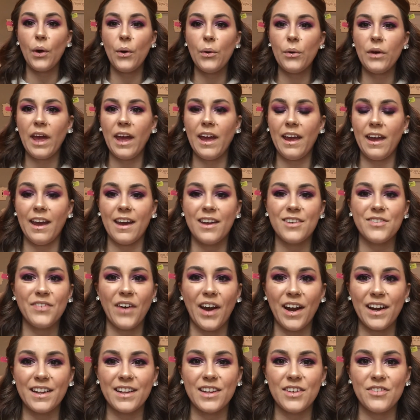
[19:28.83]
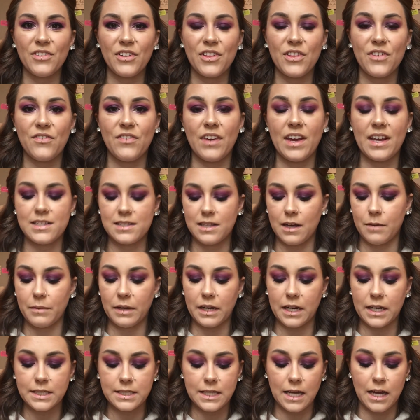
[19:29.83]
Okay, and finally for the face, I'm
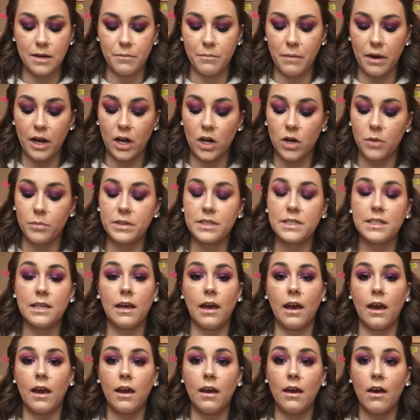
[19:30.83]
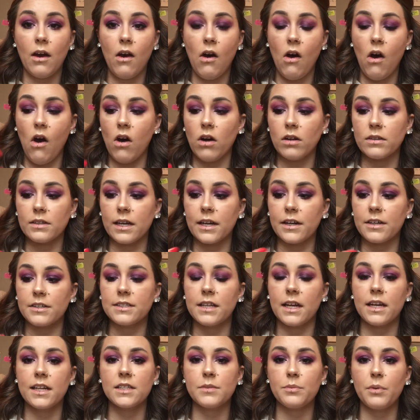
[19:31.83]
going to take my Urban Decay All Nighter
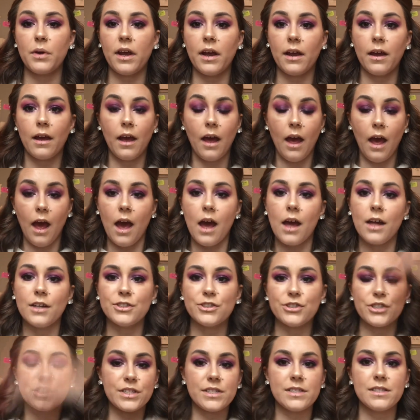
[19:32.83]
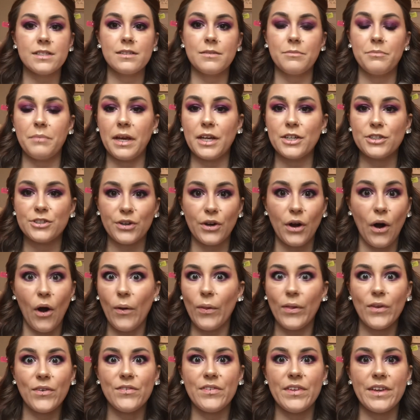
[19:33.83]
Setting Spray and just make sure
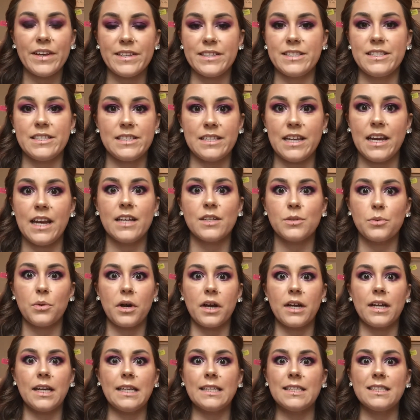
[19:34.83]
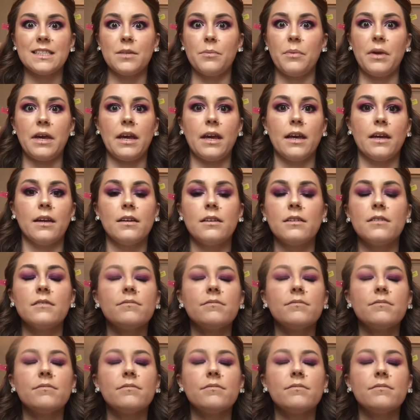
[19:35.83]
all of this stays where it needs to be.